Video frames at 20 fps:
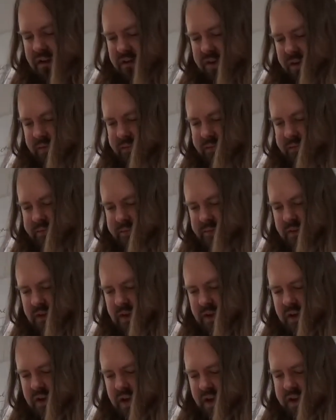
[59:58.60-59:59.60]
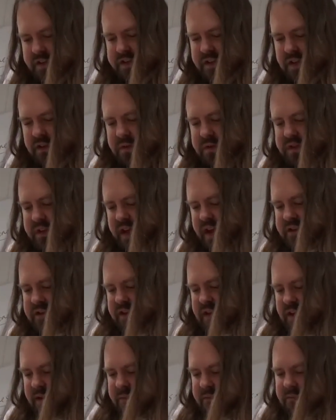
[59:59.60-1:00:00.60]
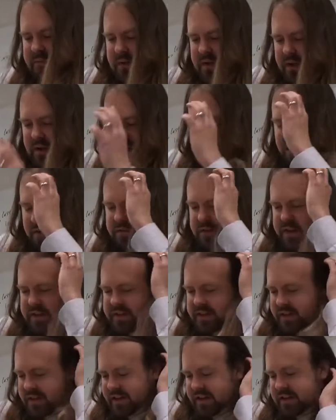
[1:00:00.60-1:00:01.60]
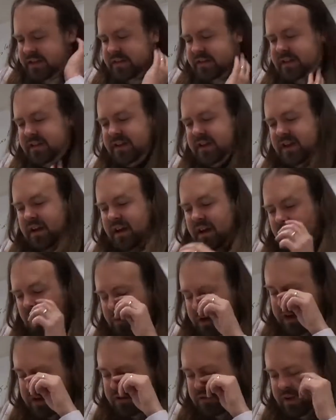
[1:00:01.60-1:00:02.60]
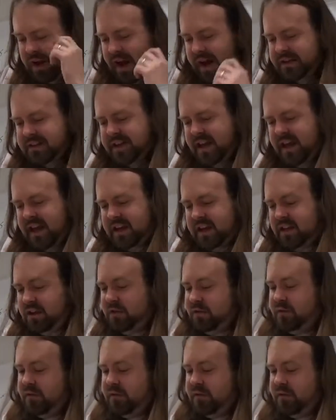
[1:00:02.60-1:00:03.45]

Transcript: right? Alcinous answered him, Odysseus we do not take you